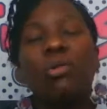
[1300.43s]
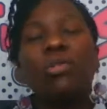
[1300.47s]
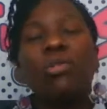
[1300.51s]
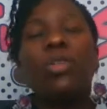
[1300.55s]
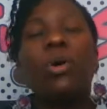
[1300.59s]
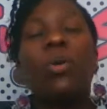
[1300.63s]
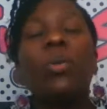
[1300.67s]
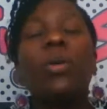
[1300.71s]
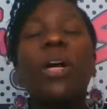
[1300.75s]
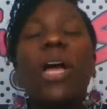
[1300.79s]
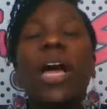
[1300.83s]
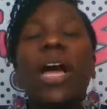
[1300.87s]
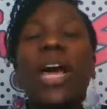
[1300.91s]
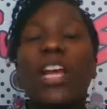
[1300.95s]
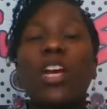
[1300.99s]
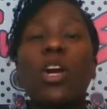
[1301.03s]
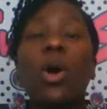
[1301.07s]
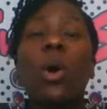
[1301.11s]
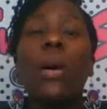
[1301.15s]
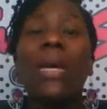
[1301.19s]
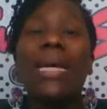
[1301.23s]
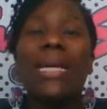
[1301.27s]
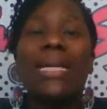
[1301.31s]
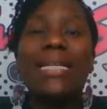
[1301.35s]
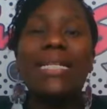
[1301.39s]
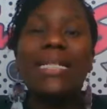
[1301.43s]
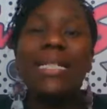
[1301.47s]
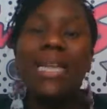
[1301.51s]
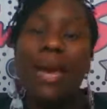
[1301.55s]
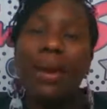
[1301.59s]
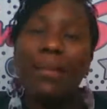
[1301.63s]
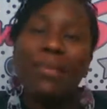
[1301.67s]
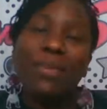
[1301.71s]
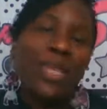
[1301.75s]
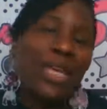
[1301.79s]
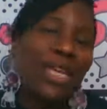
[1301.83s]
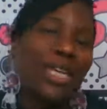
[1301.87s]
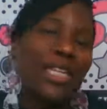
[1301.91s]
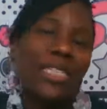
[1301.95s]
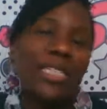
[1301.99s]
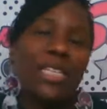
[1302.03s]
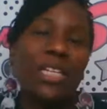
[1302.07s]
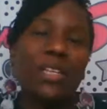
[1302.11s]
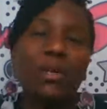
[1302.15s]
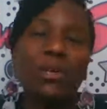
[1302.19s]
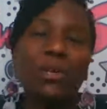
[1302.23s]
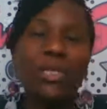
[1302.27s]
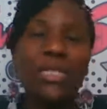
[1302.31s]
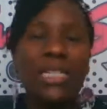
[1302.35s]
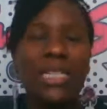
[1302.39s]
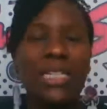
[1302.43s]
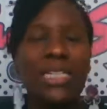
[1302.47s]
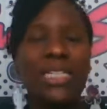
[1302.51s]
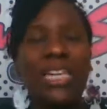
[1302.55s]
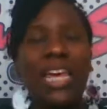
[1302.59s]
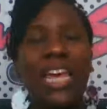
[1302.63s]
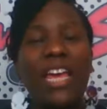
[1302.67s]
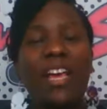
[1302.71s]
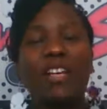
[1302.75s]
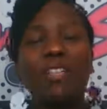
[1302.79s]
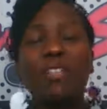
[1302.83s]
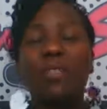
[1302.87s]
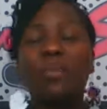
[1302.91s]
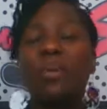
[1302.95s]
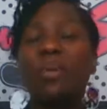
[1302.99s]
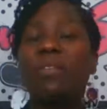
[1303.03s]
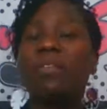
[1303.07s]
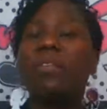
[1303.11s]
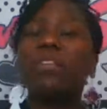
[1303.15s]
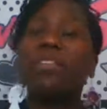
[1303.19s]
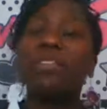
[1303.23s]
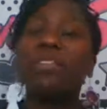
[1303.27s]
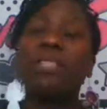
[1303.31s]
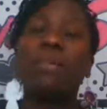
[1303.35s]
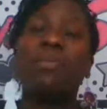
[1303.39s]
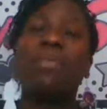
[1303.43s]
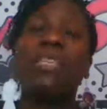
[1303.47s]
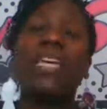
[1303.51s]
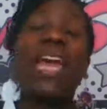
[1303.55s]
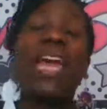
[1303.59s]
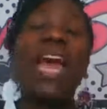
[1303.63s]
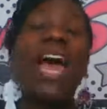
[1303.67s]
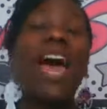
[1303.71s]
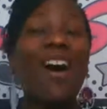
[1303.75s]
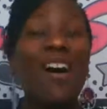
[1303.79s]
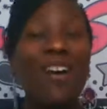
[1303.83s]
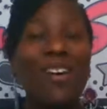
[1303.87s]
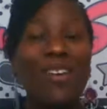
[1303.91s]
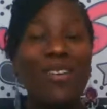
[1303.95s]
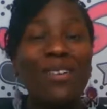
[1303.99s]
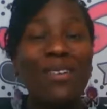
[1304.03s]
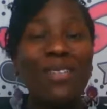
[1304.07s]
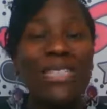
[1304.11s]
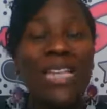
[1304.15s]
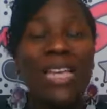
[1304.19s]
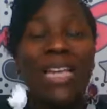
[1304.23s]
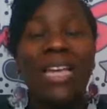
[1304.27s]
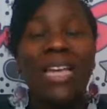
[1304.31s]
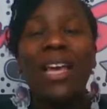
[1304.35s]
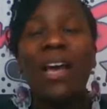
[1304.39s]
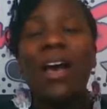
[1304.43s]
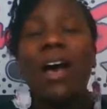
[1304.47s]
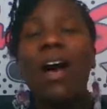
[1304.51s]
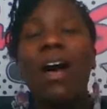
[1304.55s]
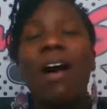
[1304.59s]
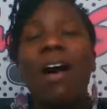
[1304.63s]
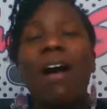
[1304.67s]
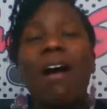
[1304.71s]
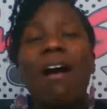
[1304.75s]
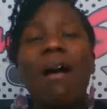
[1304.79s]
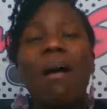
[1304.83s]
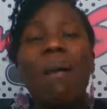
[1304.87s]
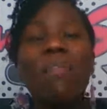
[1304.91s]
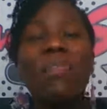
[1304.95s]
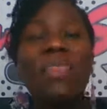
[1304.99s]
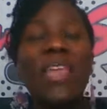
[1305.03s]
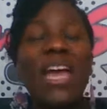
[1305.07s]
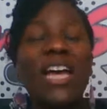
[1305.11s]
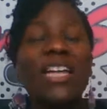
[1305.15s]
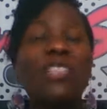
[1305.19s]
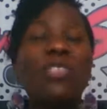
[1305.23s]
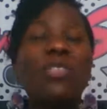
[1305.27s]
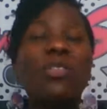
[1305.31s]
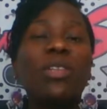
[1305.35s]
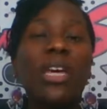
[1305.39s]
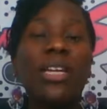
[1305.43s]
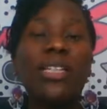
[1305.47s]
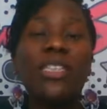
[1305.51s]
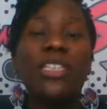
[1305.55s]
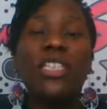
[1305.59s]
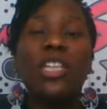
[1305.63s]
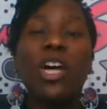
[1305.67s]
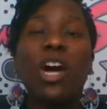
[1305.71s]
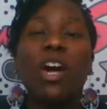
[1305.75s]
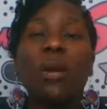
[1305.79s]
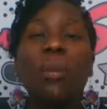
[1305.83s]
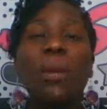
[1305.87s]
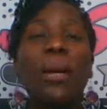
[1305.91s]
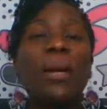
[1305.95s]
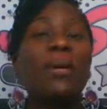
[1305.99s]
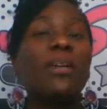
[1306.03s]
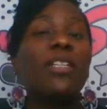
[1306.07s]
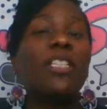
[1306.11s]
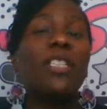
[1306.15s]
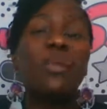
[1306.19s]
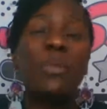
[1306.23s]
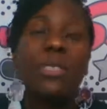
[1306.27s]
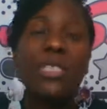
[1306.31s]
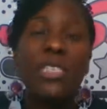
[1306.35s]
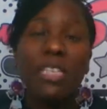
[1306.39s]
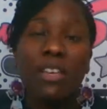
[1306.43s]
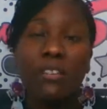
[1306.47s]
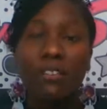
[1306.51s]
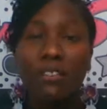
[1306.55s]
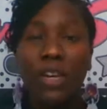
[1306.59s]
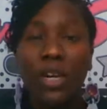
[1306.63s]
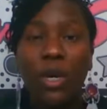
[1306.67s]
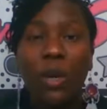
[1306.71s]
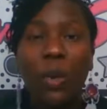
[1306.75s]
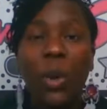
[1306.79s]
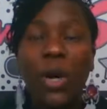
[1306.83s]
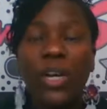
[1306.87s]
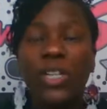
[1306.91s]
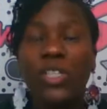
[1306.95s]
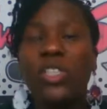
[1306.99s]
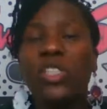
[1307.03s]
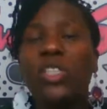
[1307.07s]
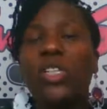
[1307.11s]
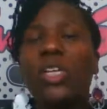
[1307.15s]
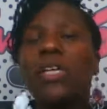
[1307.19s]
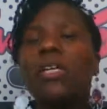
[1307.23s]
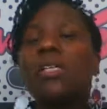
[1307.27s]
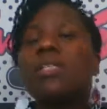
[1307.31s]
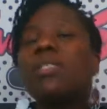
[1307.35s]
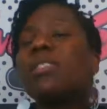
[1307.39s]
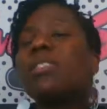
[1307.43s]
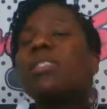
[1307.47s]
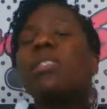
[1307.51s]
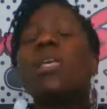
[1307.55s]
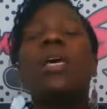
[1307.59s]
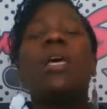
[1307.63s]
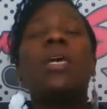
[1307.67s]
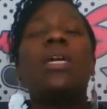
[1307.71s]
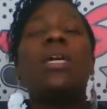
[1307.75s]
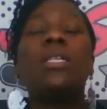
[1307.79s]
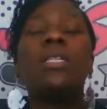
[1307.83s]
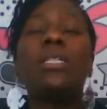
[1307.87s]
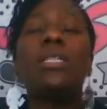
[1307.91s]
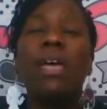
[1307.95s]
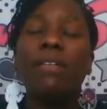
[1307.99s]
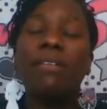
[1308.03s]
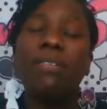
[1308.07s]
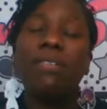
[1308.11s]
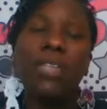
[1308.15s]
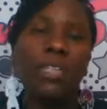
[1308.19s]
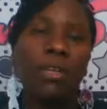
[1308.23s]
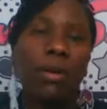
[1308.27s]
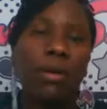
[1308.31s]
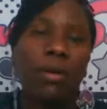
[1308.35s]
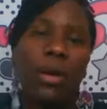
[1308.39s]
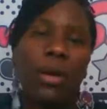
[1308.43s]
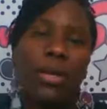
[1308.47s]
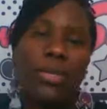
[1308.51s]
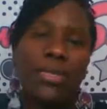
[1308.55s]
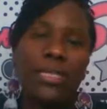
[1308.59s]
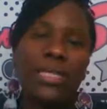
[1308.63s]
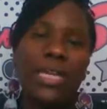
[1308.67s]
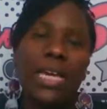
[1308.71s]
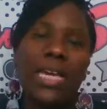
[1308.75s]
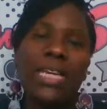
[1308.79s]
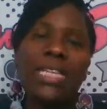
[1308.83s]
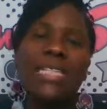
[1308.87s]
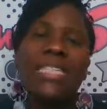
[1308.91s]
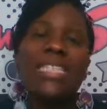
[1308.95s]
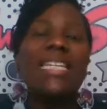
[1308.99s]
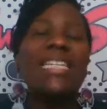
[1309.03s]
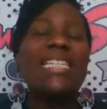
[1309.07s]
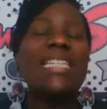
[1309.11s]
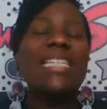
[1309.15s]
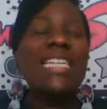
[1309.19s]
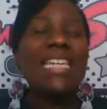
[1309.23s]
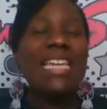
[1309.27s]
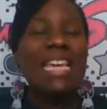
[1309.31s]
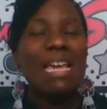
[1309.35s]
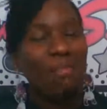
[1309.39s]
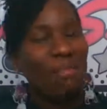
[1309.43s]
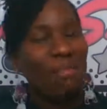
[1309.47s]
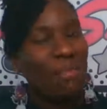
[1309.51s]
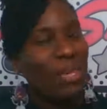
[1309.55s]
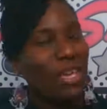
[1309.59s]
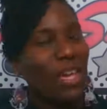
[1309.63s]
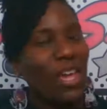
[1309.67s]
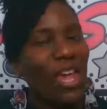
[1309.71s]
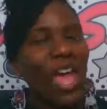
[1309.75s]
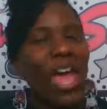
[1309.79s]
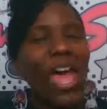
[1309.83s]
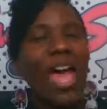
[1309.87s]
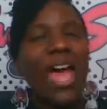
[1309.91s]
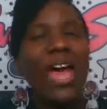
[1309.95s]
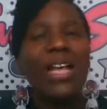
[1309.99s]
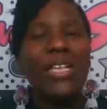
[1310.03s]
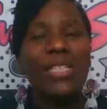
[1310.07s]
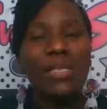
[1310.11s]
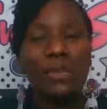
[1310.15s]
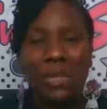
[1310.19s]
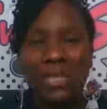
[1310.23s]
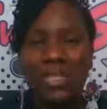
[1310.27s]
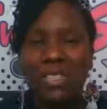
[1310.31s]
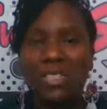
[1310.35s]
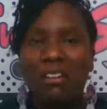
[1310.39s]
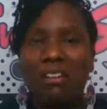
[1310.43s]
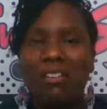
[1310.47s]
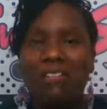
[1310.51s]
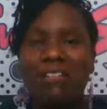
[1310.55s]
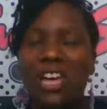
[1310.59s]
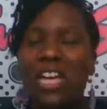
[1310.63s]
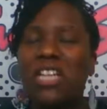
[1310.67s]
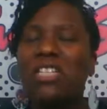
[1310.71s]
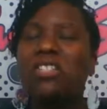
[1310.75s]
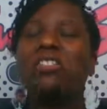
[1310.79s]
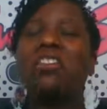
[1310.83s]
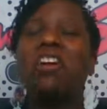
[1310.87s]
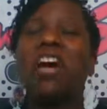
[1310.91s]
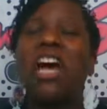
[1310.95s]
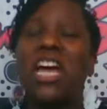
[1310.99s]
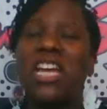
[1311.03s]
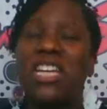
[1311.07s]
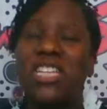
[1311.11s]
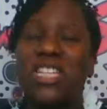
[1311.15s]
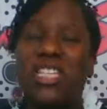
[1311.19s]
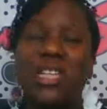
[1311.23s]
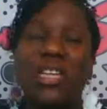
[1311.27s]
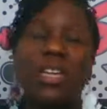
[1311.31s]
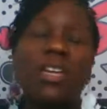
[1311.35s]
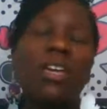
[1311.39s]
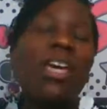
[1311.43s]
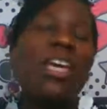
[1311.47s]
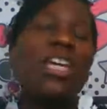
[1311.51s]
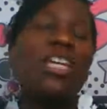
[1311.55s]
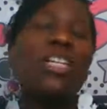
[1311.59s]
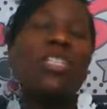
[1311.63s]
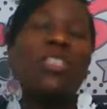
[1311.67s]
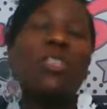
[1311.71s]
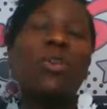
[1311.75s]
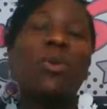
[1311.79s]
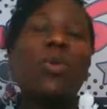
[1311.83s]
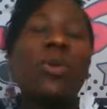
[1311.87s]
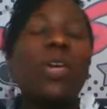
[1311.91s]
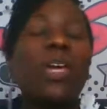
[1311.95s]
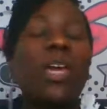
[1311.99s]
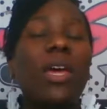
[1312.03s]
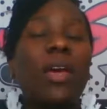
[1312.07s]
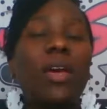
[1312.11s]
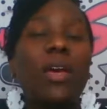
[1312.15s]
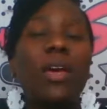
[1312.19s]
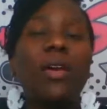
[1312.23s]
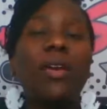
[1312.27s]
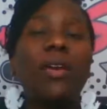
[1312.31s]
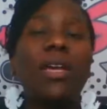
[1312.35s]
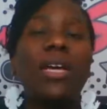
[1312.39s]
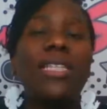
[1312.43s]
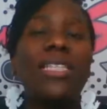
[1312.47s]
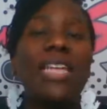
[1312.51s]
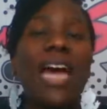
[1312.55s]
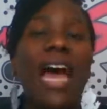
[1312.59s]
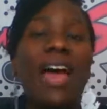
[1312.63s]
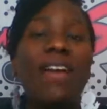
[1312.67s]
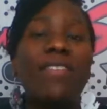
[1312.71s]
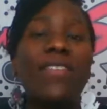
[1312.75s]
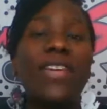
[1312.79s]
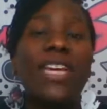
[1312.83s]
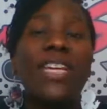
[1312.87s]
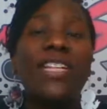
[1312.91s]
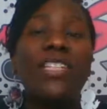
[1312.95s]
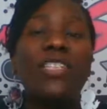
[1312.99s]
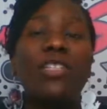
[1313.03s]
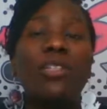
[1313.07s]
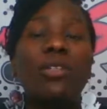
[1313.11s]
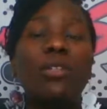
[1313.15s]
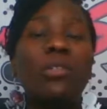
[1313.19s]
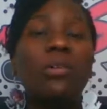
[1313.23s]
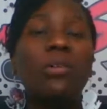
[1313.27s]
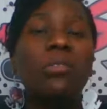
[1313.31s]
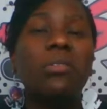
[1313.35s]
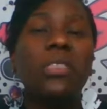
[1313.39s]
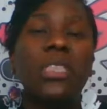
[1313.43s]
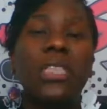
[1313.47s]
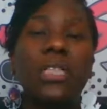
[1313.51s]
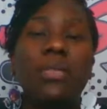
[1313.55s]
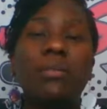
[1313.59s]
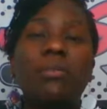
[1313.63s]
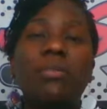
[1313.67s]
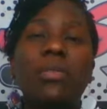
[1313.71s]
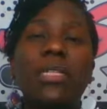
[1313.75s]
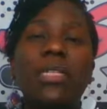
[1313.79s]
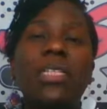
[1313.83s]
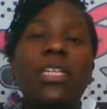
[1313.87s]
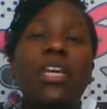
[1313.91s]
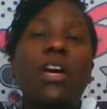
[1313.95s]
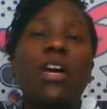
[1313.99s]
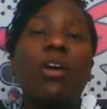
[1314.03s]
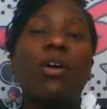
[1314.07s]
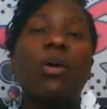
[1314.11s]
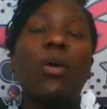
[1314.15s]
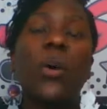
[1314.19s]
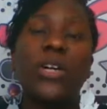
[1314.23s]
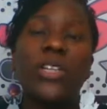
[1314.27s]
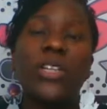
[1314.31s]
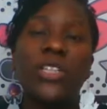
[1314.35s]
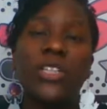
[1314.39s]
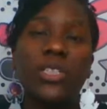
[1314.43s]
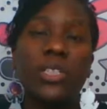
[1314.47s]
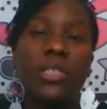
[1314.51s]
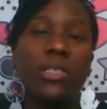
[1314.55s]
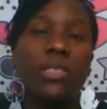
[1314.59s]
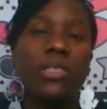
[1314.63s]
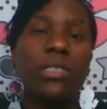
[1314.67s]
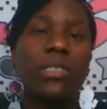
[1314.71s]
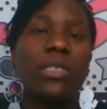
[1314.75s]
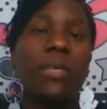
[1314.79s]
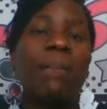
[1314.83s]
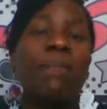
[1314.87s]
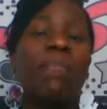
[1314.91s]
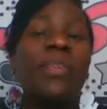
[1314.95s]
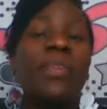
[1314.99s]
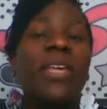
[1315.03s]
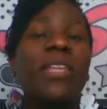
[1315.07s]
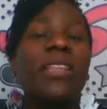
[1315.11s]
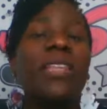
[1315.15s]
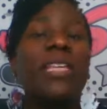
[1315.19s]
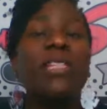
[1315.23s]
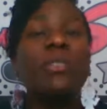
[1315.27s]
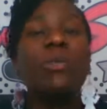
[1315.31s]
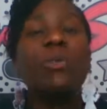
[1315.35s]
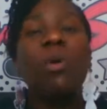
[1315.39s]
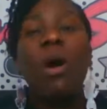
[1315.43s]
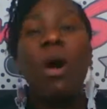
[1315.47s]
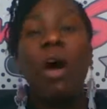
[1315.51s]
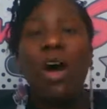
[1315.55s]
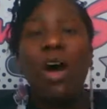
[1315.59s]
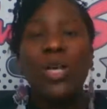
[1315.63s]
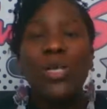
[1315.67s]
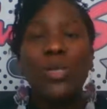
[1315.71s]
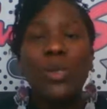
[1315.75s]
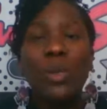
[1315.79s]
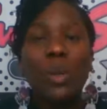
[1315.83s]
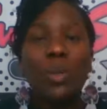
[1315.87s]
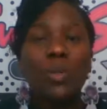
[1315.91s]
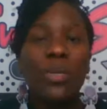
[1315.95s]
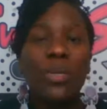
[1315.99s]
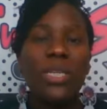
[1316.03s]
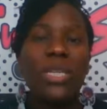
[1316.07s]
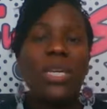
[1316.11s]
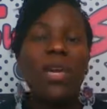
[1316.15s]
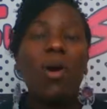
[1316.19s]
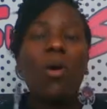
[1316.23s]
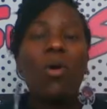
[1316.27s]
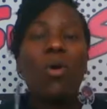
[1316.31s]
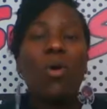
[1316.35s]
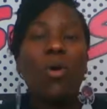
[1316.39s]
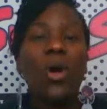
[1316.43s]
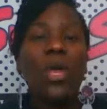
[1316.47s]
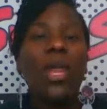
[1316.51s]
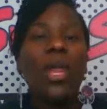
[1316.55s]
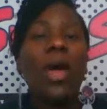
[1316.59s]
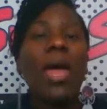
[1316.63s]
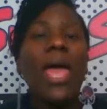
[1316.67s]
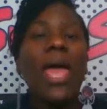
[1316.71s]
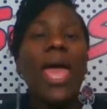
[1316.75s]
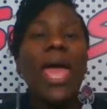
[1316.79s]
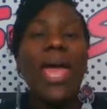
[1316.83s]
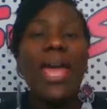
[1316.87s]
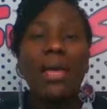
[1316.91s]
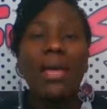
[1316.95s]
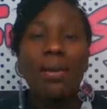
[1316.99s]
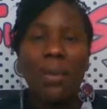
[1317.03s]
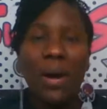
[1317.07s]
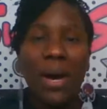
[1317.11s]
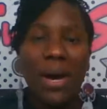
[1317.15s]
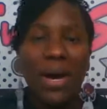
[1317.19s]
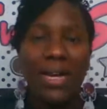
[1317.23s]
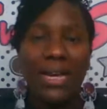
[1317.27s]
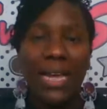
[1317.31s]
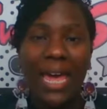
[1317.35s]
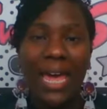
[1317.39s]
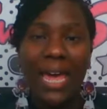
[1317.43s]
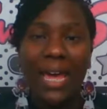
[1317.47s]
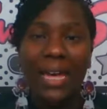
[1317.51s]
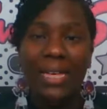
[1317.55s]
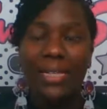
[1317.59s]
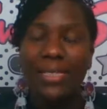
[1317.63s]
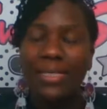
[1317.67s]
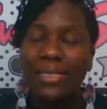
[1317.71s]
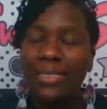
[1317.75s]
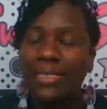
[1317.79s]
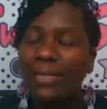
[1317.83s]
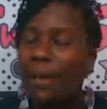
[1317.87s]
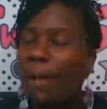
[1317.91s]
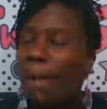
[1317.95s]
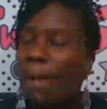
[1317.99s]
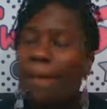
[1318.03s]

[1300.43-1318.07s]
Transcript: So we'll kind of go in depth into those details. But if there's something else that you'd like to talk about or specific questions, definitely don't hesitate to DM me at Swagslayer Fashion on IG so we can dive into those deep detailed questions. This will also be on a podcast.